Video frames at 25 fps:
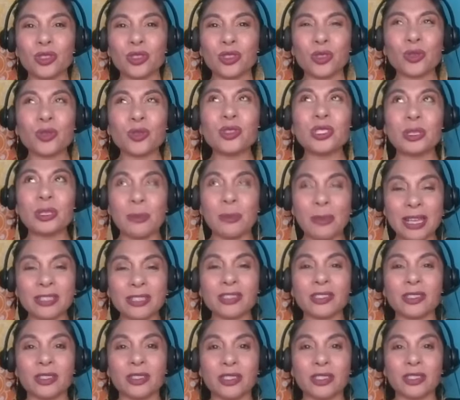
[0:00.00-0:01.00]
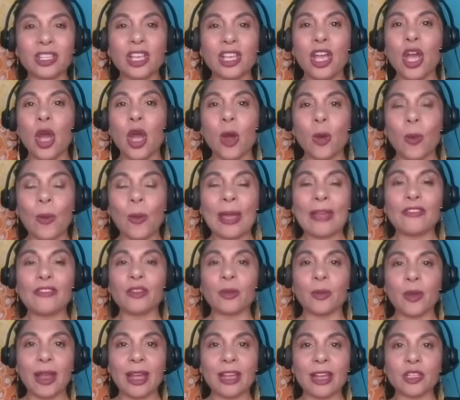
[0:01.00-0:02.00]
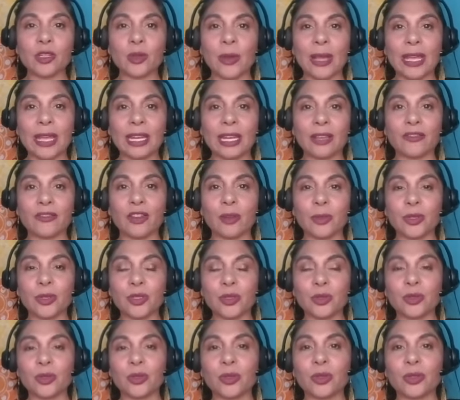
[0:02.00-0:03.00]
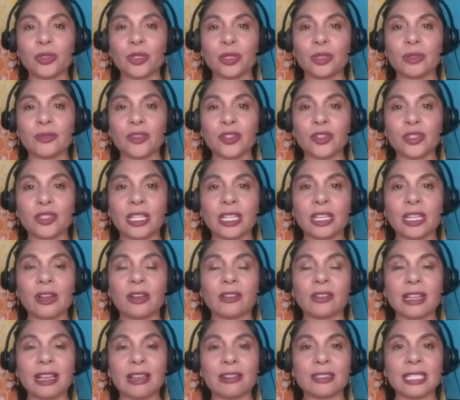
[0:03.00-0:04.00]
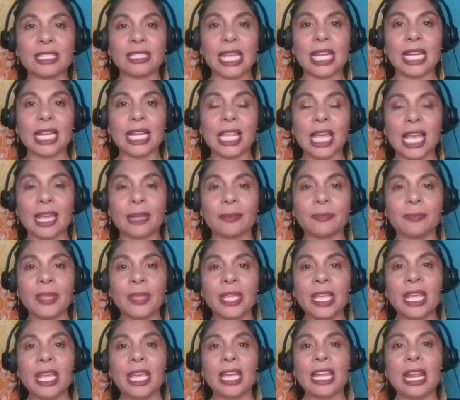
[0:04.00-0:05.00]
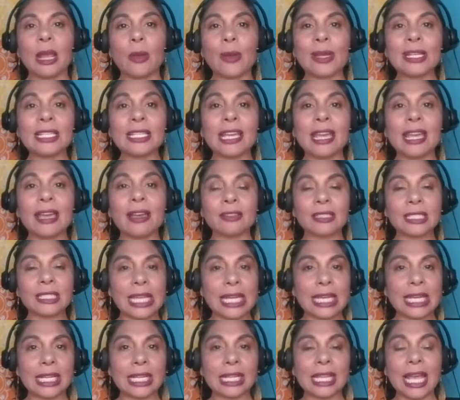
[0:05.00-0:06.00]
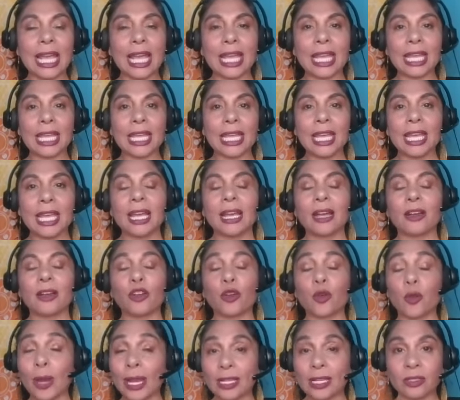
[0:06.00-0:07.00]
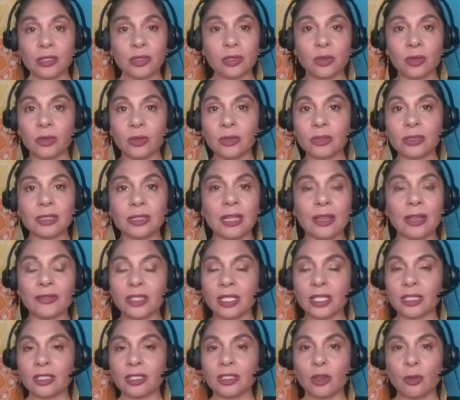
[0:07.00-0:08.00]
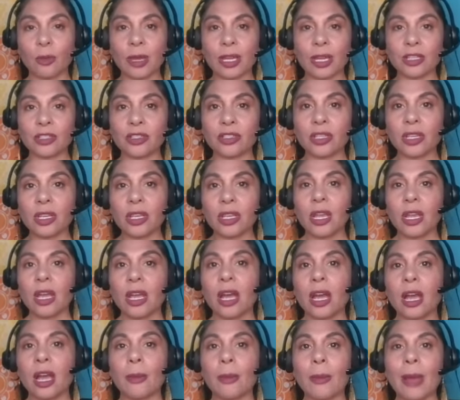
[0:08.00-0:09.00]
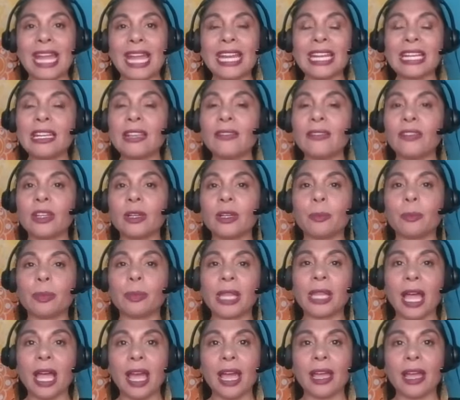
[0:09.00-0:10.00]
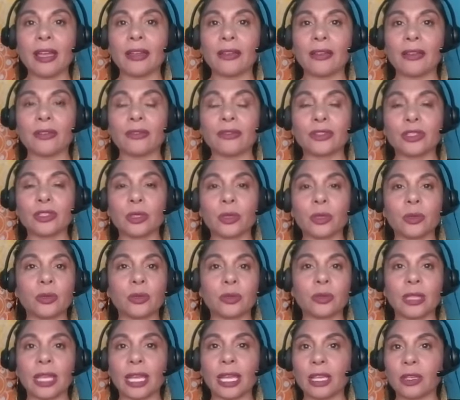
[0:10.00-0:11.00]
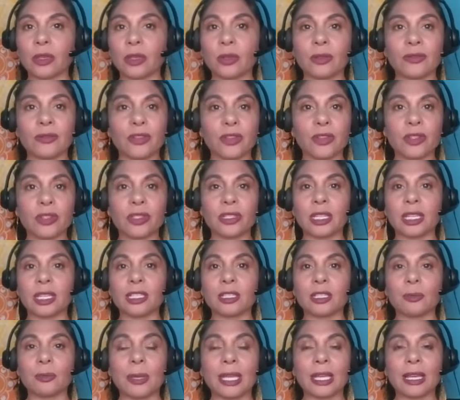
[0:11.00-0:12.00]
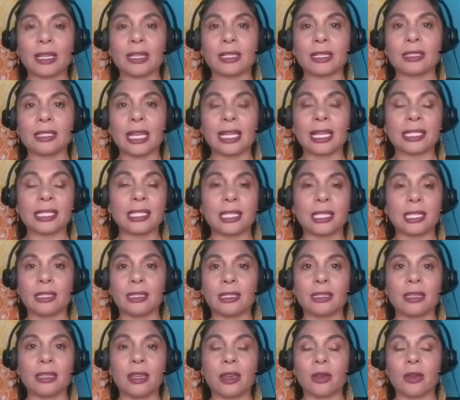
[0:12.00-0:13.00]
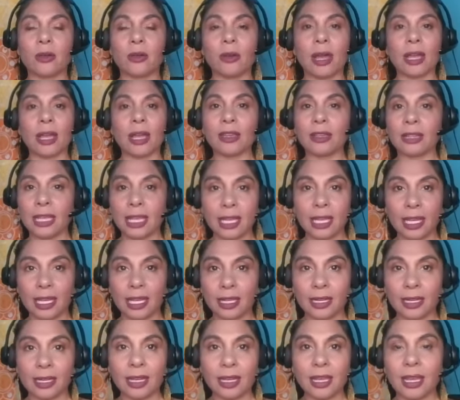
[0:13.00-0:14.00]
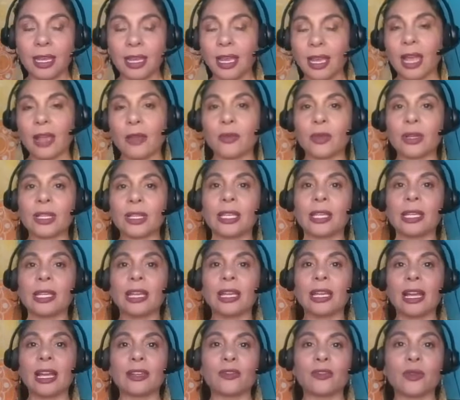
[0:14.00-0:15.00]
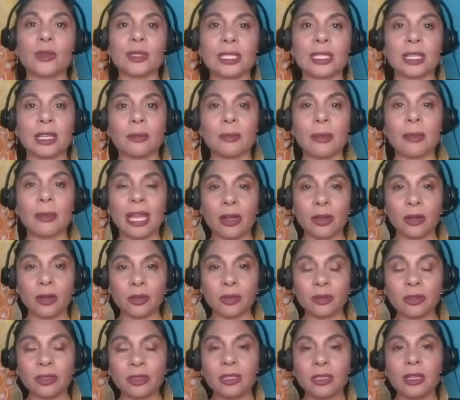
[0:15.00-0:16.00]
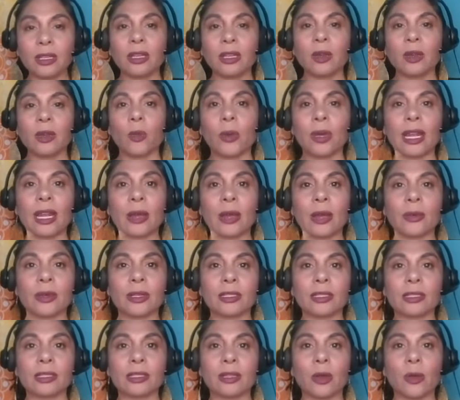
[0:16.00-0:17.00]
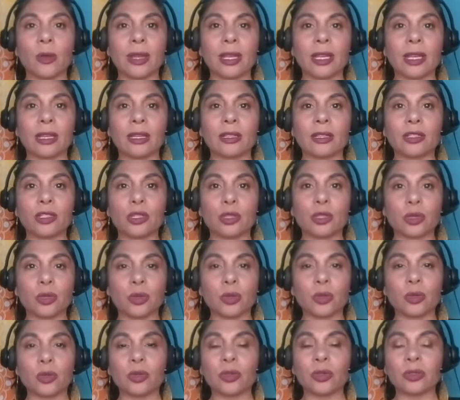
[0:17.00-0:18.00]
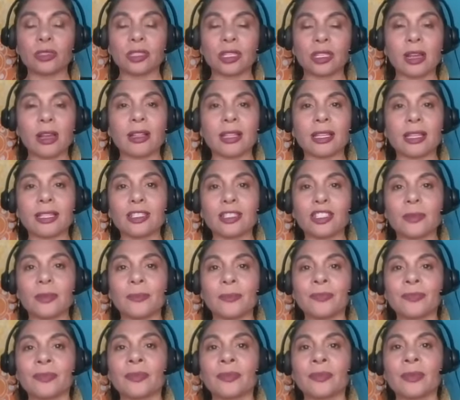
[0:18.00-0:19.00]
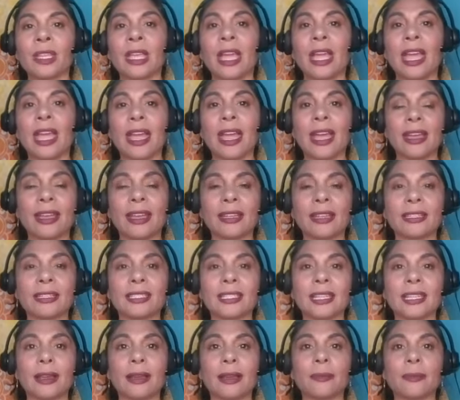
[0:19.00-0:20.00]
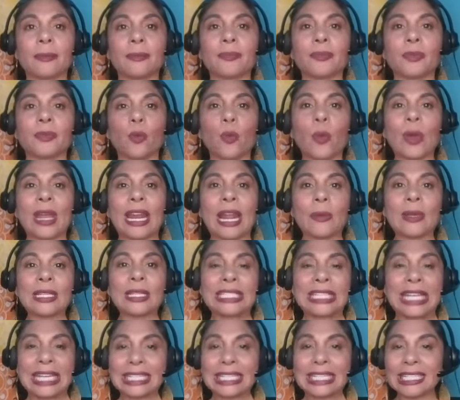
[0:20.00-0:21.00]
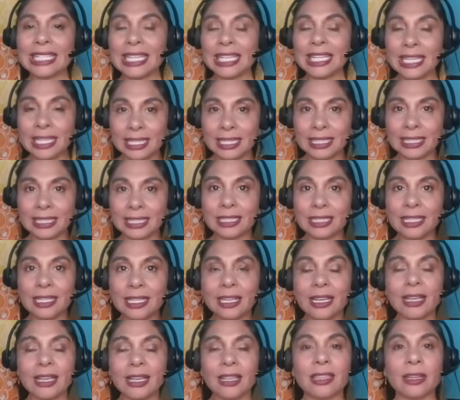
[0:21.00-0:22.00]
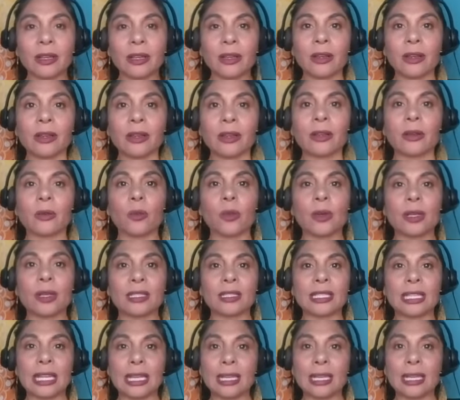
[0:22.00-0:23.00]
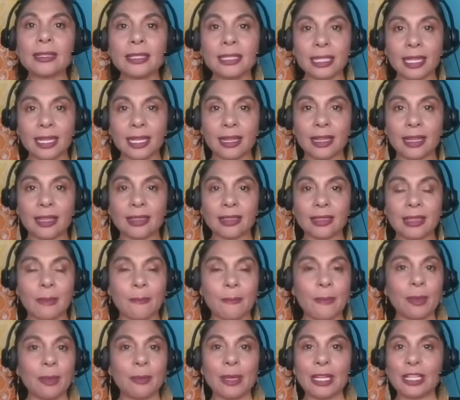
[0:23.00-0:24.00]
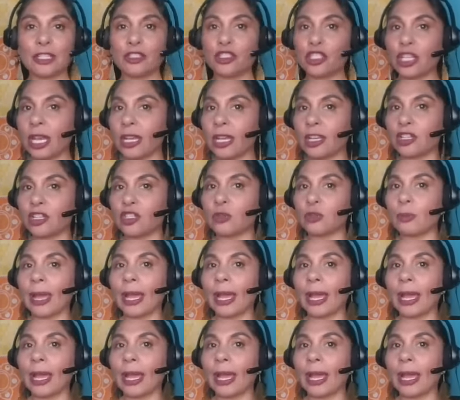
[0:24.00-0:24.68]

semesters away from graduating from a school university called Cal State LA. And I went to Cal State LA, great school, loved it so much. I didn't even apply to like universities because I didn't know I could get in. I really kind of was on my own when I was going to school, to college. And when I was 19, there was an incident that made me change my